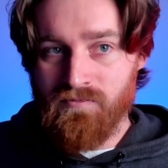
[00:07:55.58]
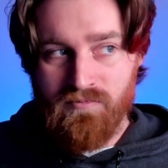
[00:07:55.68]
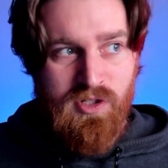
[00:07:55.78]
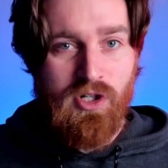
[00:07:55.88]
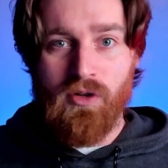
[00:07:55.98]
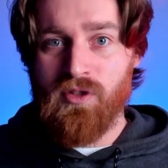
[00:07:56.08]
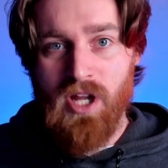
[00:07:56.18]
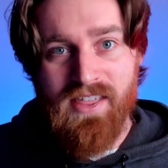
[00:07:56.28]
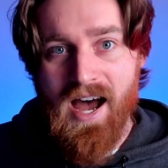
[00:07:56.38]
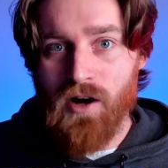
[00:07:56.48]

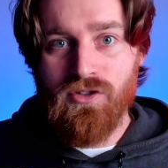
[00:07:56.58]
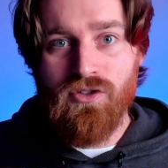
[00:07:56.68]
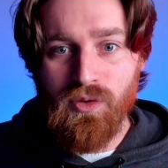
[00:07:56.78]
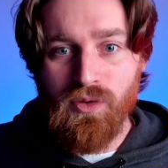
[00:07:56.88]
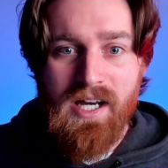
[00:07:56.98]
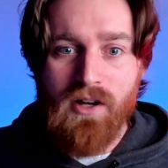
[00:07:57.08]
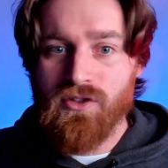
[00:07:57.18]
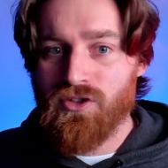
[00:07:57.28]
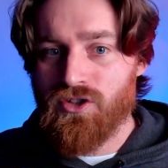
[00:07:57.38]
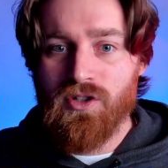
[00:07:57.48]
1,000,
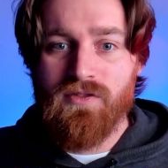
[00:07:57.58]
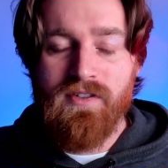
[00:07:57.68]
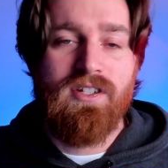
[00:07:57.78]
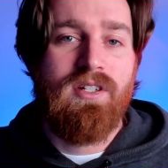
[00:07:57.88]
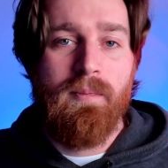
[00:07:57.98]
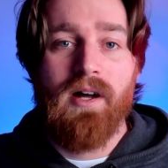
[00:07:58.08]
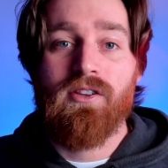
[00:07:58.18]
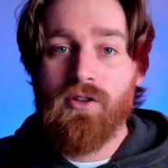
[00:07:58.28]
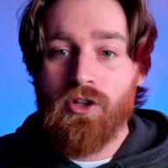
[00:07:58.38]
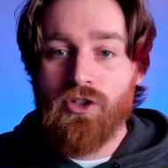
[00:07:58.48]
2,000 search visits a
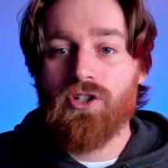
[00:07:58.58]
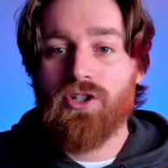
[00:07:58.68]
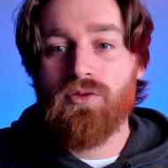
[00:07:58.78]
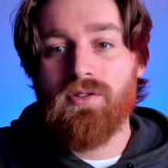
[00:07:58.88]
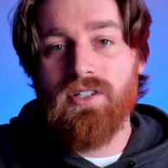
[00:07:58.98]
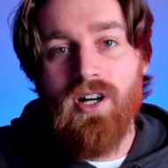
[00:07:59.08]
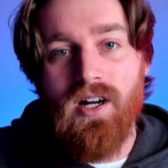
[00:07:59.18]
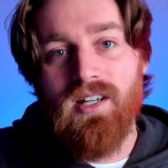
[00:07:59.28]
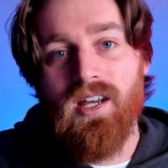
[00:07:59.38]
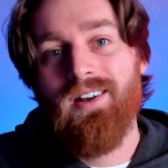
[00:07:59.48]
month just through this
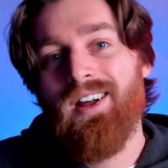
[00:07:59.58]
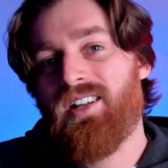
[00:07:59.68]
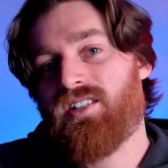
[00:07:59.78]
content. It's